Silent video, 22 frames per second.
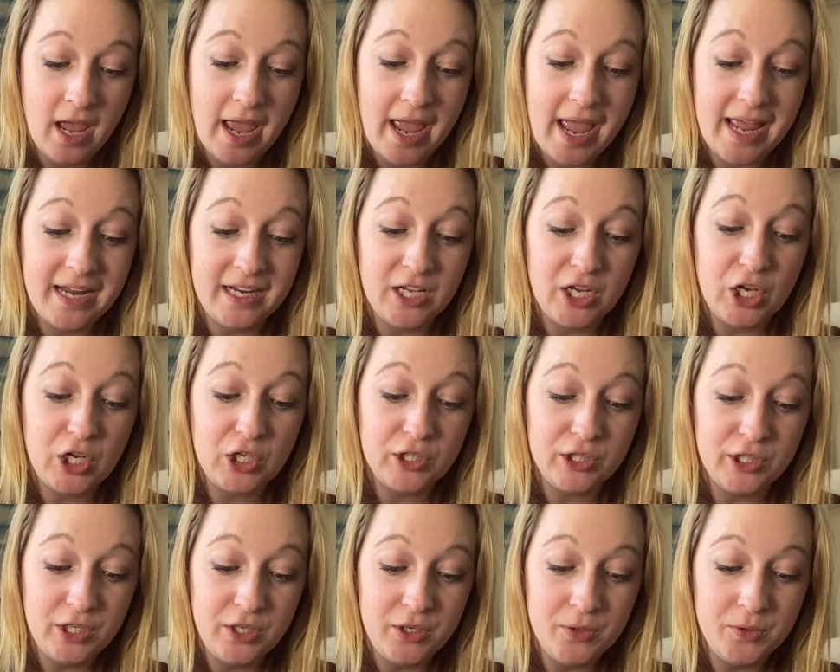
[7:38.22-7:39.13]
and
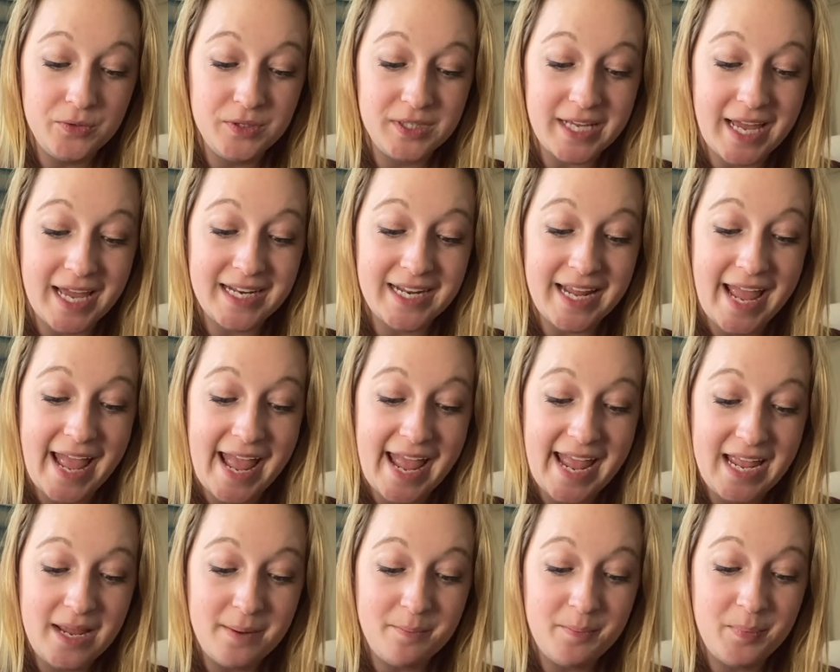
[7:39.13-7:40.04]
includes an
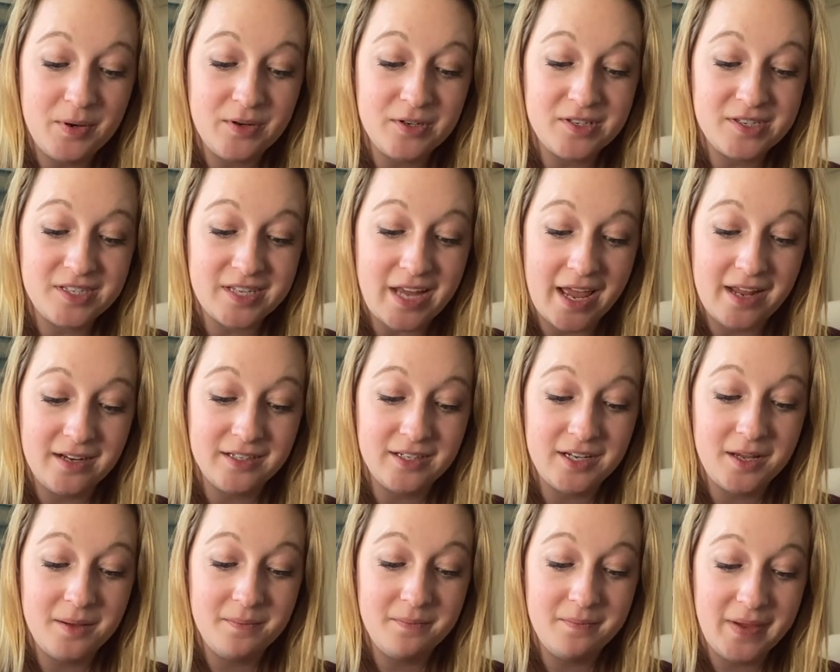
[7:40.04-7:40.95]
8%
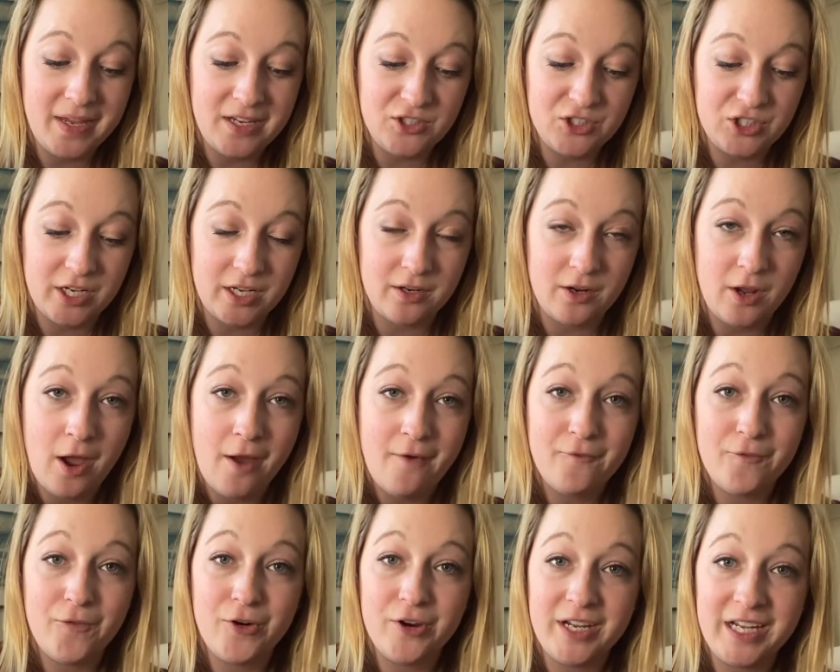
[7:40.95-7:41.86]
commission
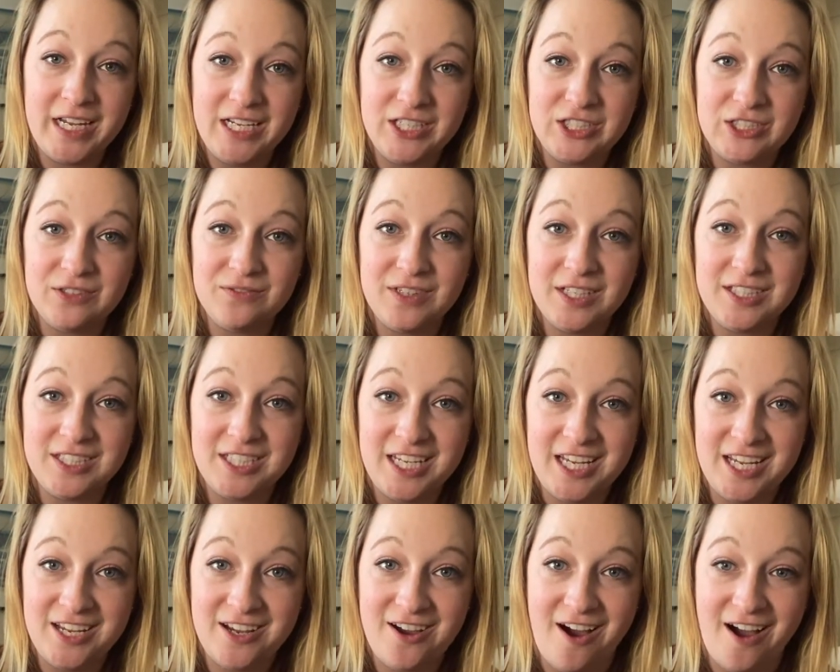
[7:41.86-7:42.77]
for each of the
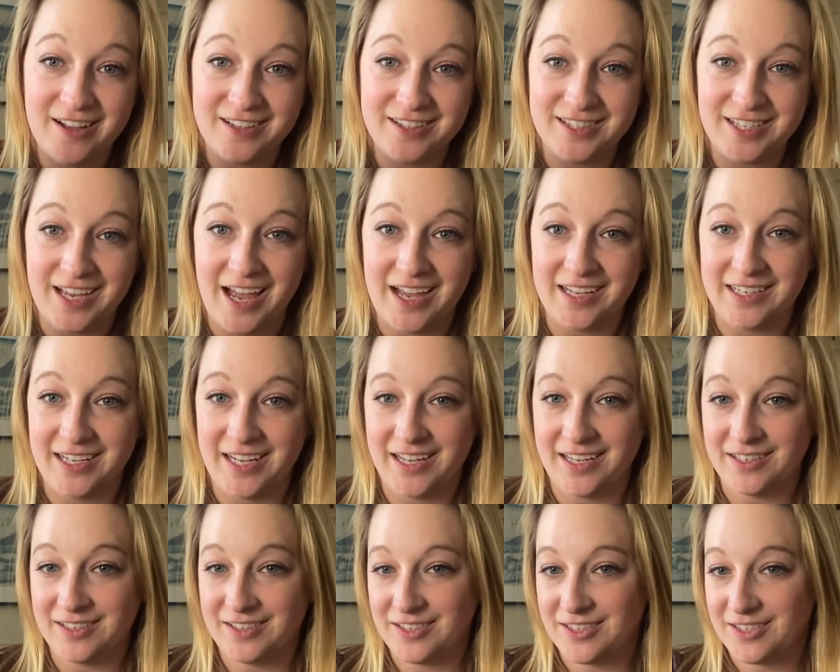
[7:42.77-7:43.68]
tea
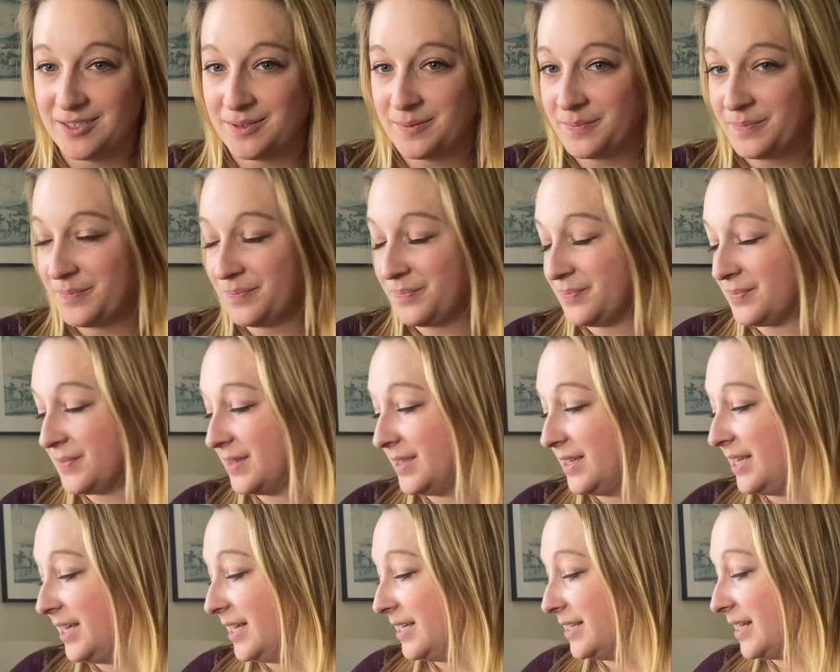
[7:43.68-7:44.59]
consignees.
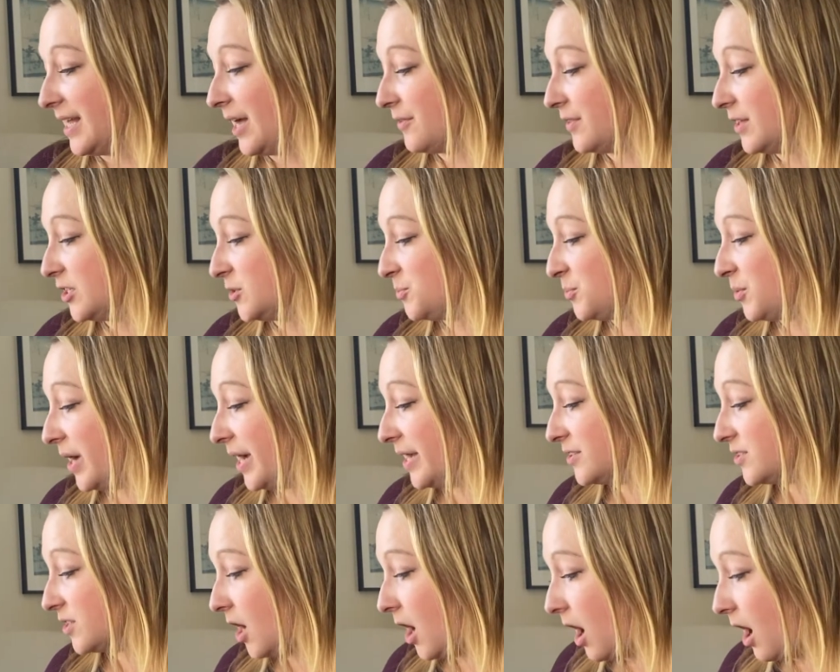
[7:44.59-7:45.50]
Now, this
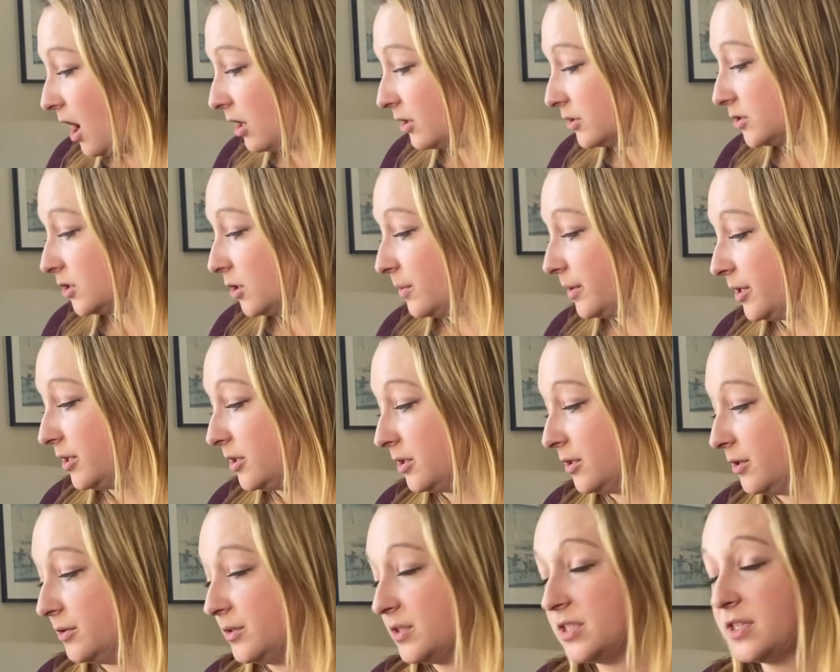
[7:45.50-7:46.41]
price also
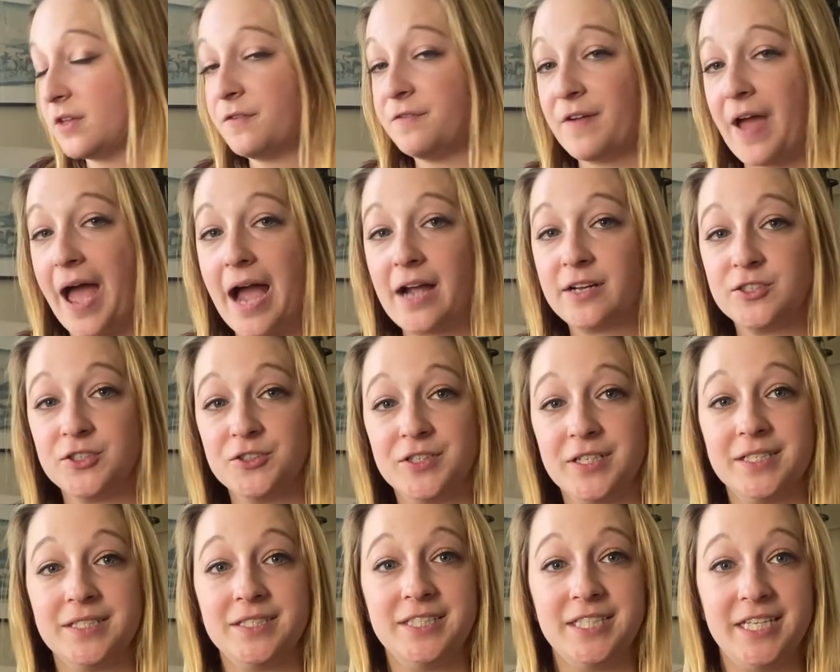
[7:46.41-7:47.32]
includes the factored
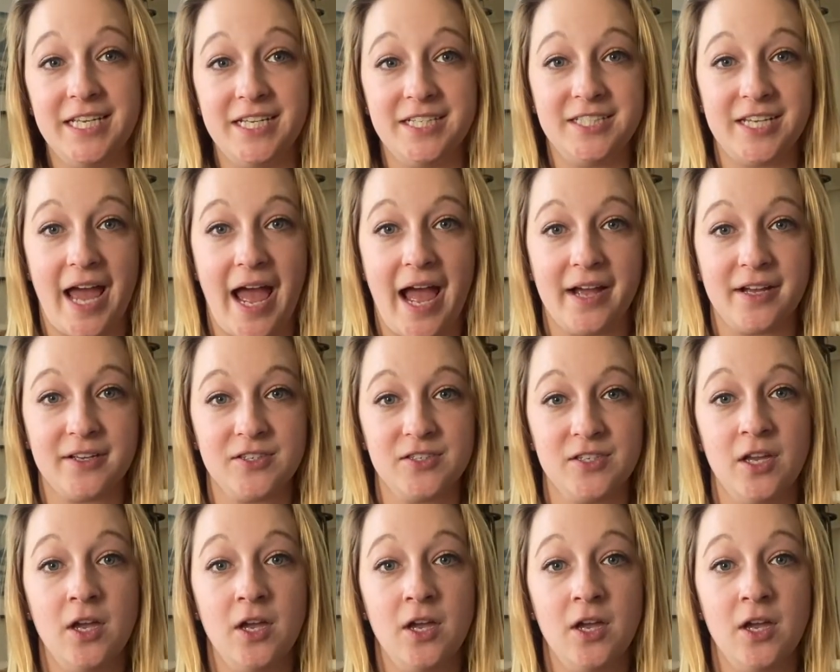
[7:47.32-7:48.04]
in tea tax.